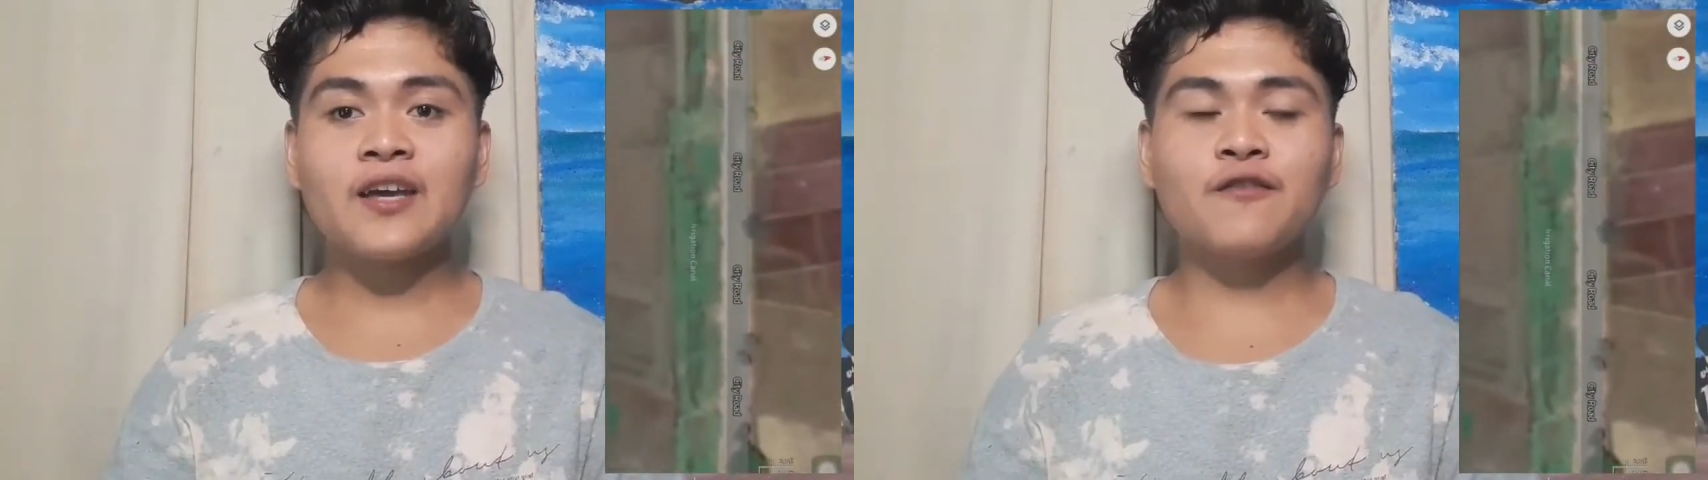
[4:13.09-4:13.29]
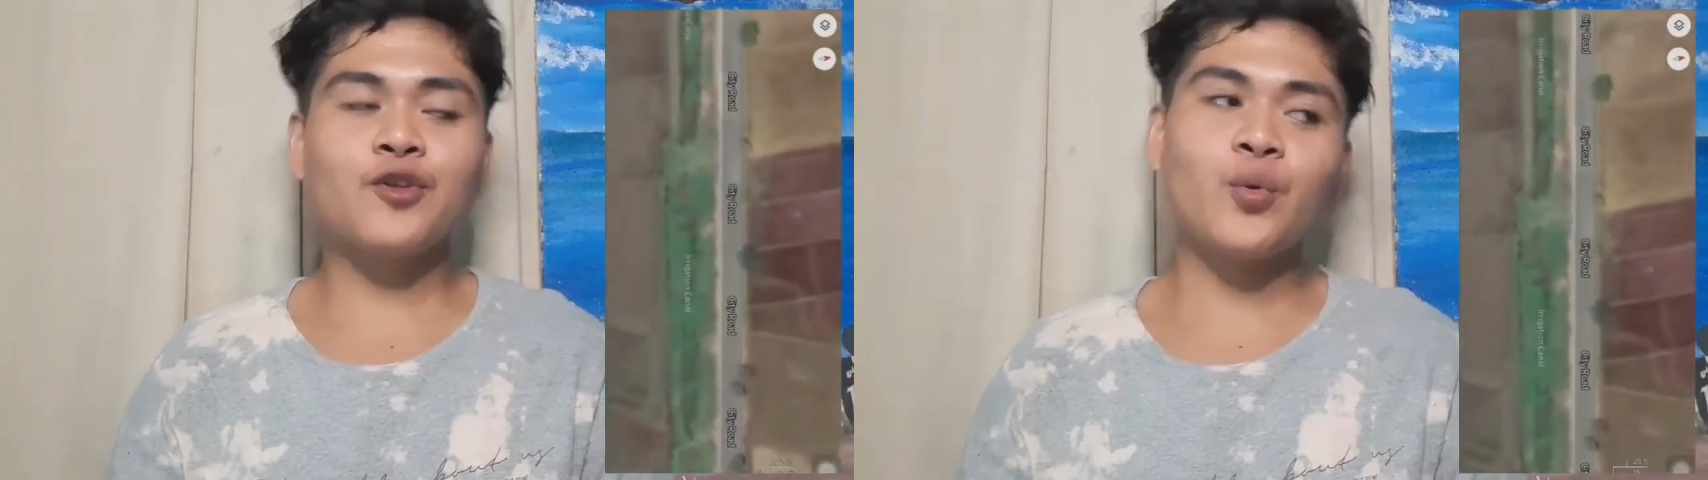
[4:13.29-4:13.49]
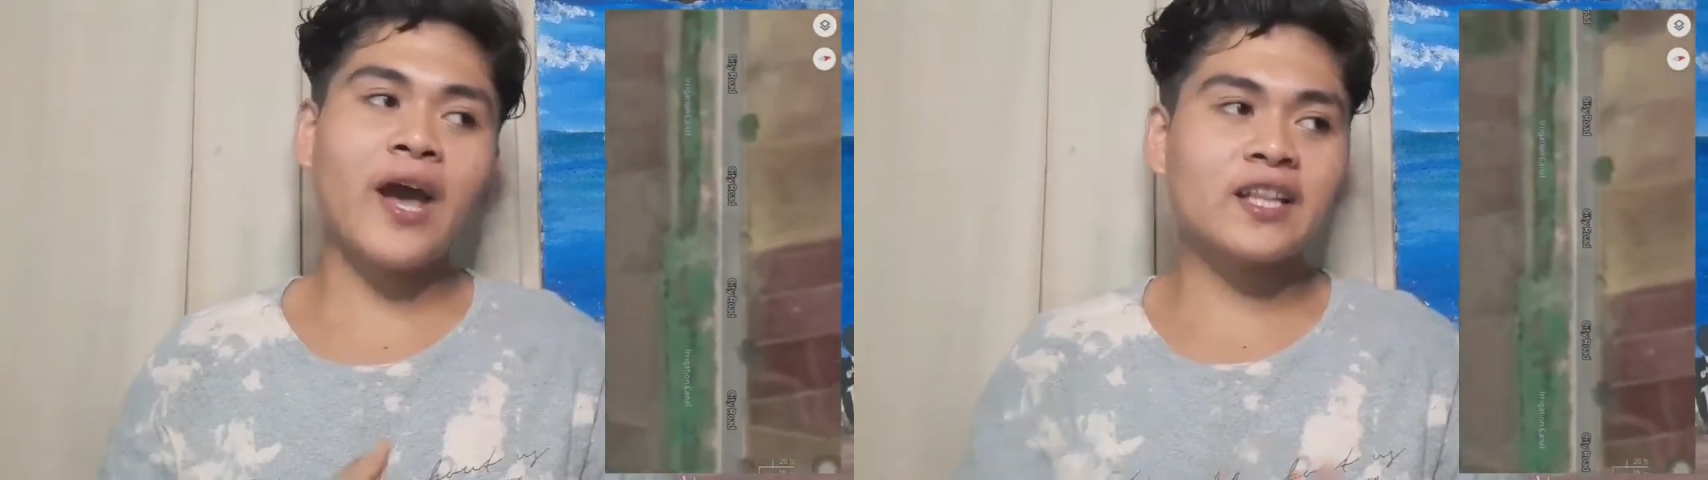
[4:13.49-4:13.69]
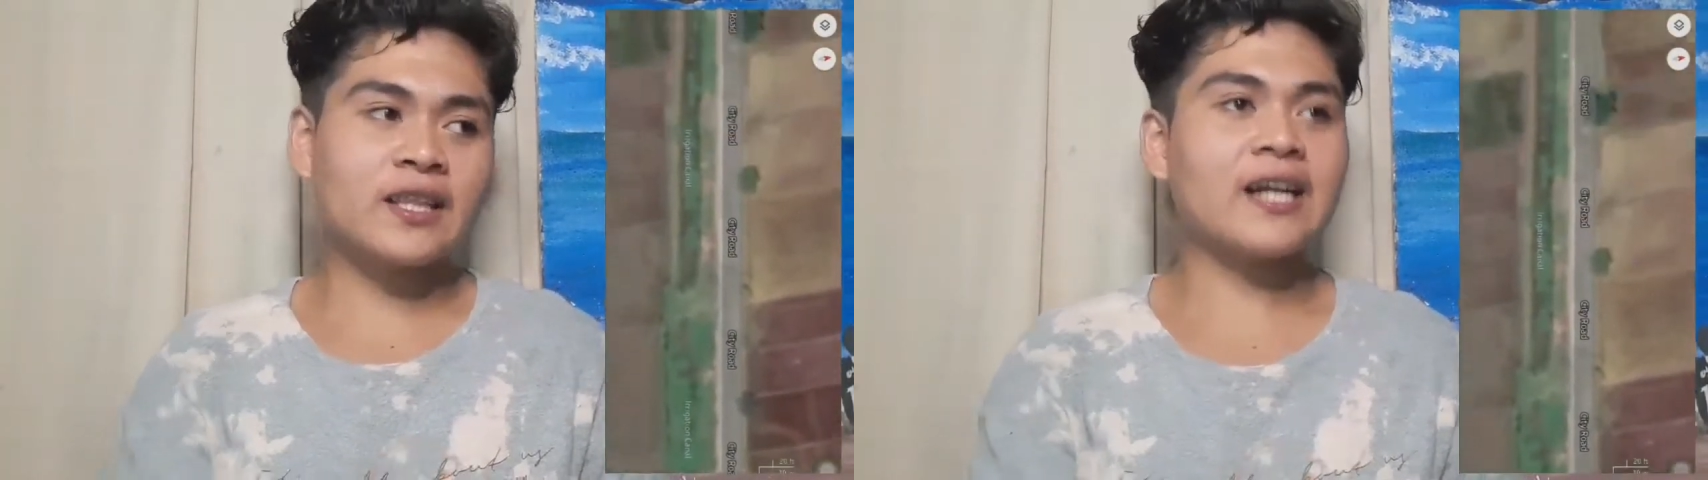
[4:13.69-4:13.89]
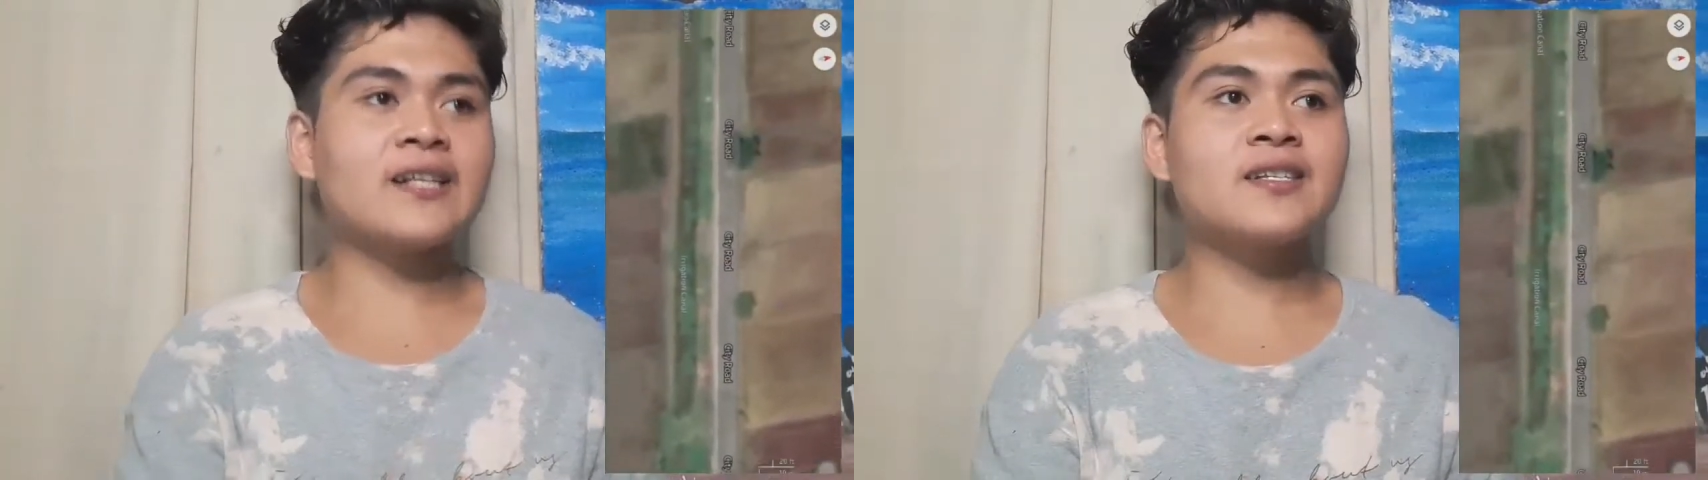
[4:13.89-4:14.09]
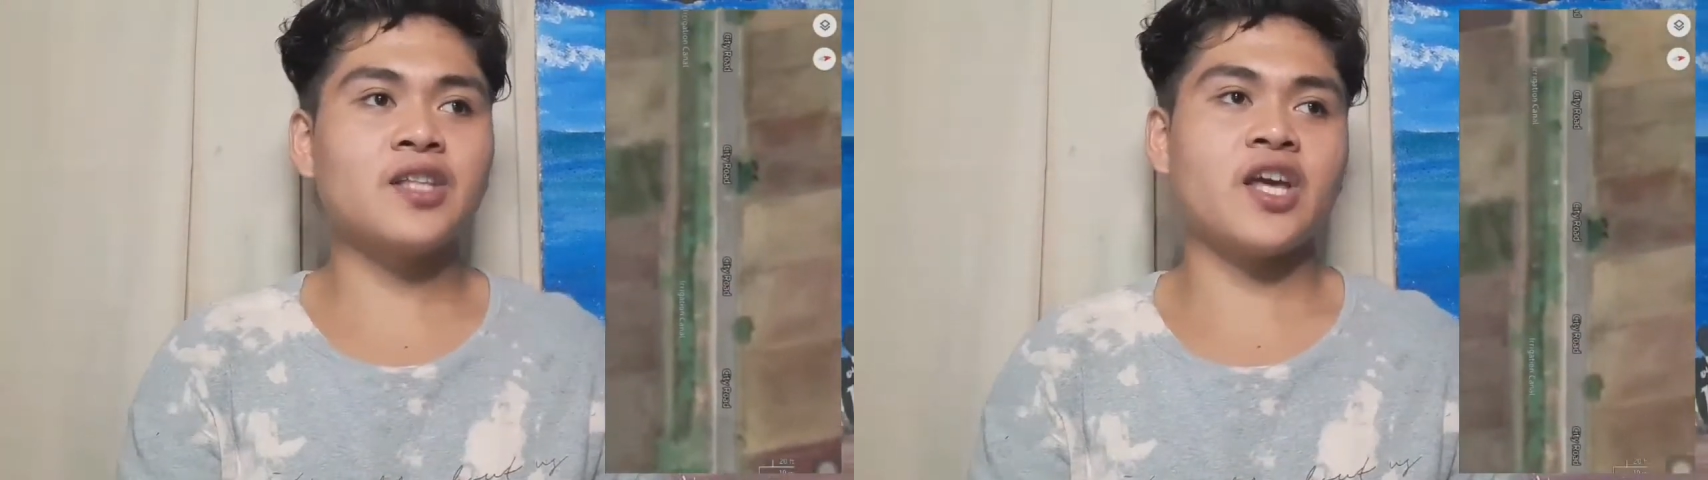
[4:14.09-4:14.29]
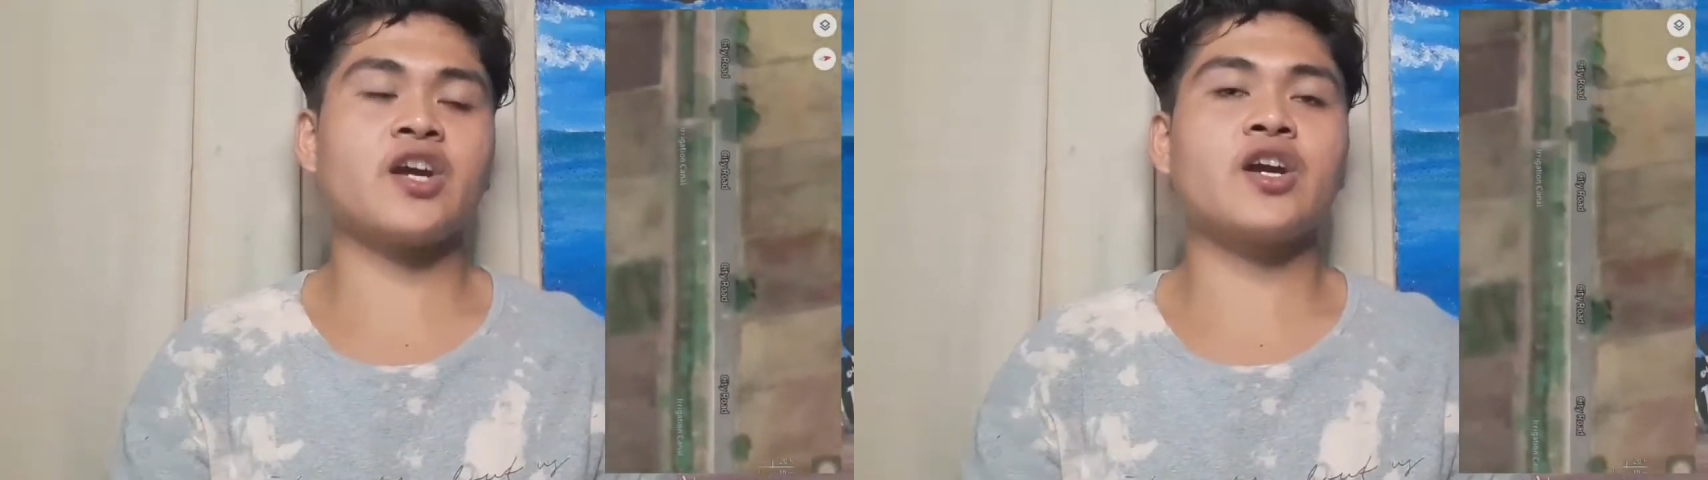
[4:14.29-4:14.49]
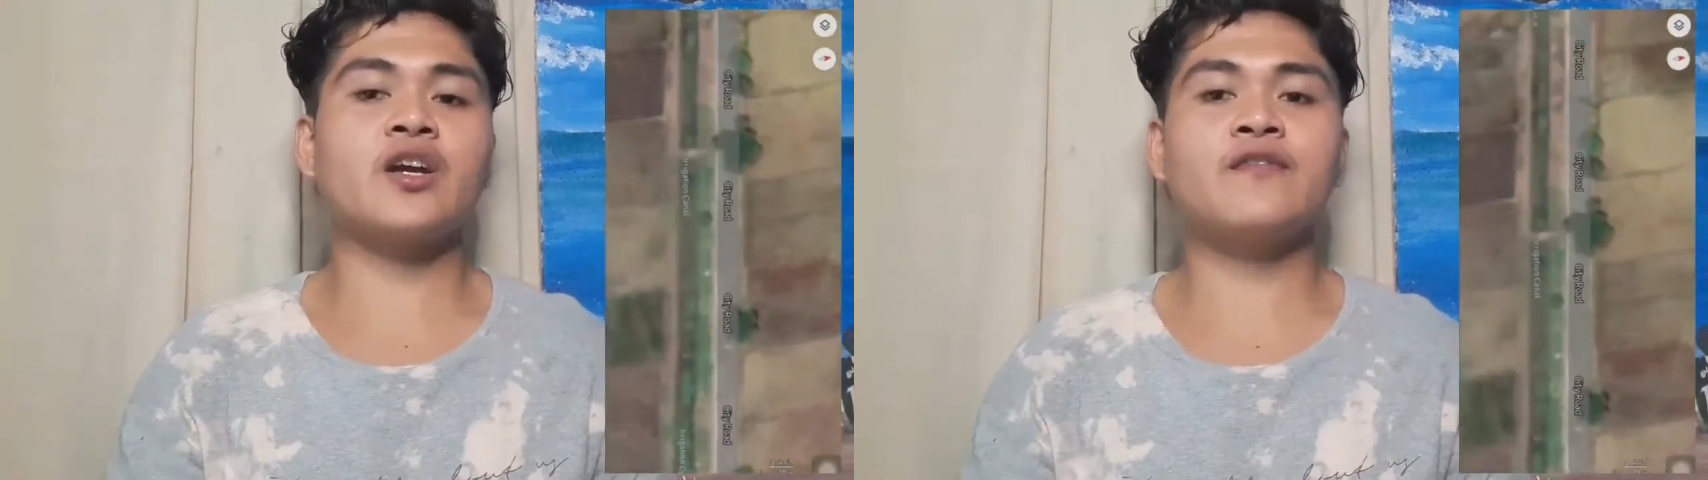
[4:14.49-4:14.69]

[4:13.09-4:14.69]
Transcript: if you entrance there,